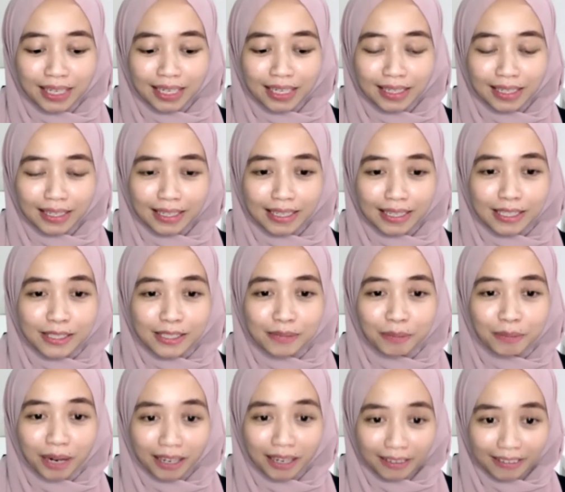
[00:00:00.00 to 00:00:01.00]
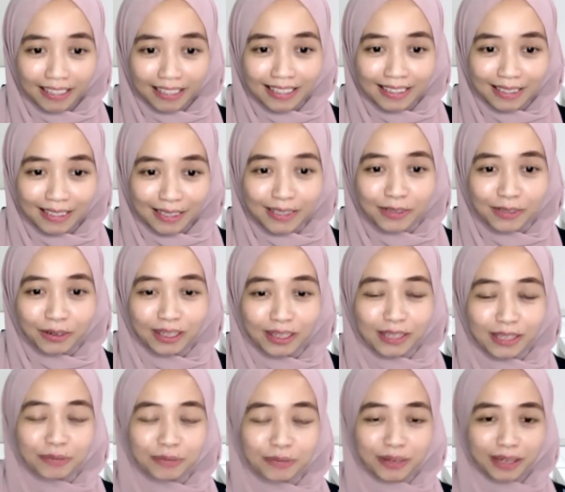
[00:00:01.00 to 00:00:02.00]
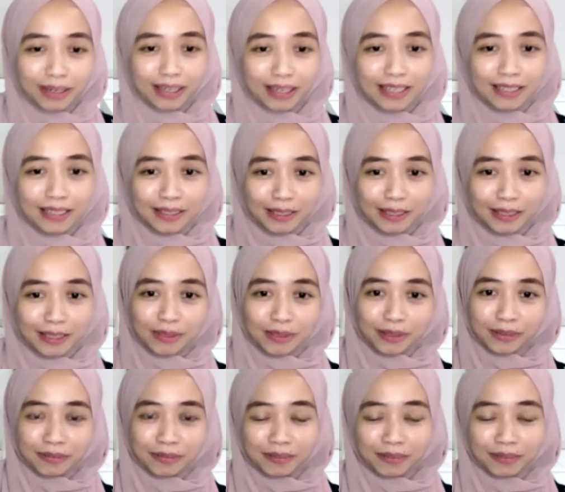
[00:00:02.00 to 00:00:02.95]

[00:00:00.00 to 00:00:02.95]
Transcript: that inspiring. It's quite inspiring in terms of like